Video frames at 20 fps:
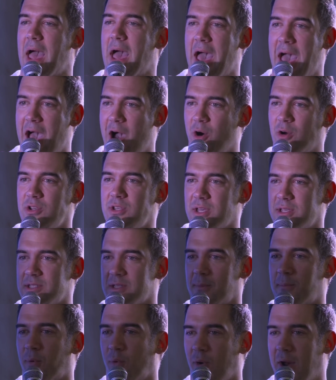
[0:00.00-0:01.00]
How
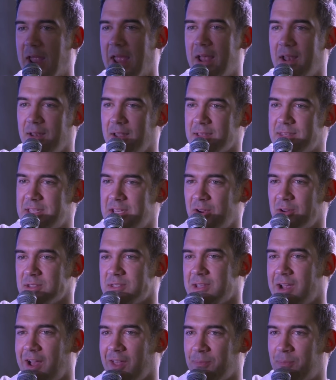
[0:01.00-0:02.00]
does a brand that's here
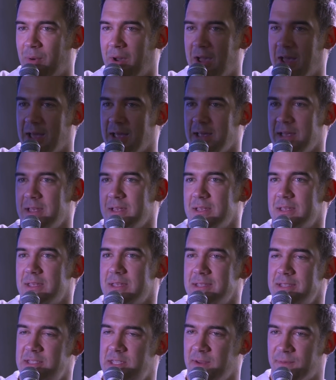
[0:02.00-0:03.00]
at South by
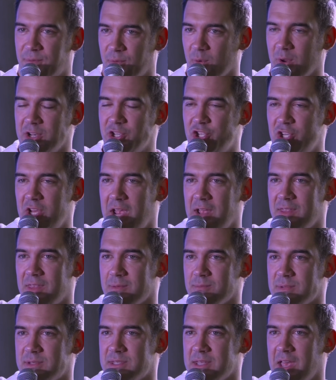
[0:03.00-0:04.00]

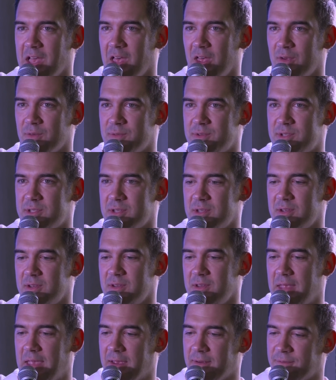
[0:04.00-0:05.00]
differentiate themselves
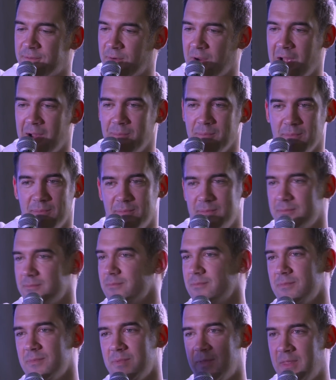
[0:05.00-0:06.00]
from
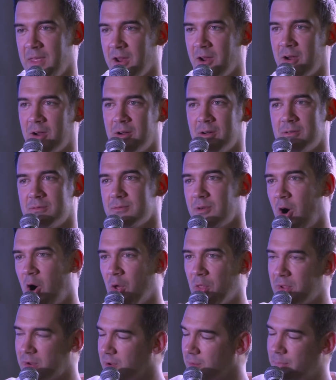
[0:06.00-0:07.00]
their
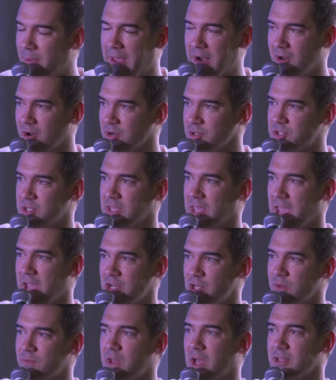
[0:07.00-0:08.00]
all their competitors.
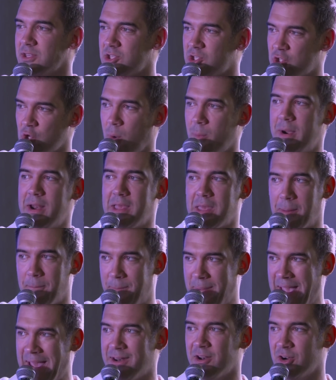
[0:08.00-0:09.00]
Again, you've got so many
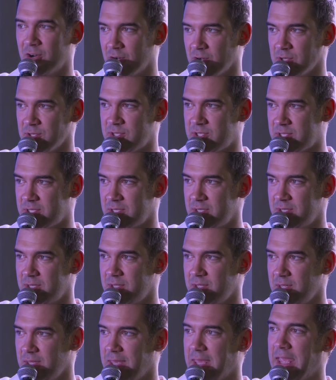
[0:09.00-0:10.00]
competitors
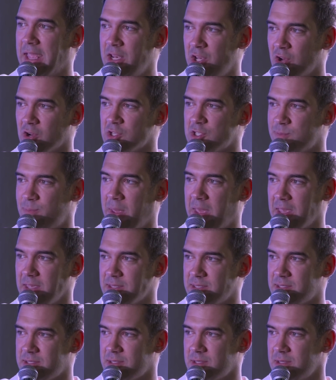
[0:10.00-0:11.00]
in your
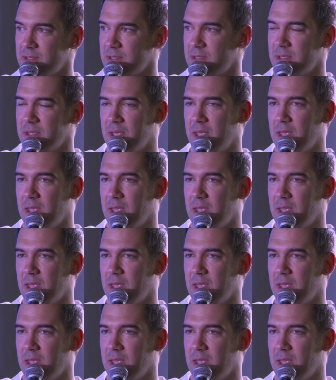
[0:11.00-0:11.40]
space.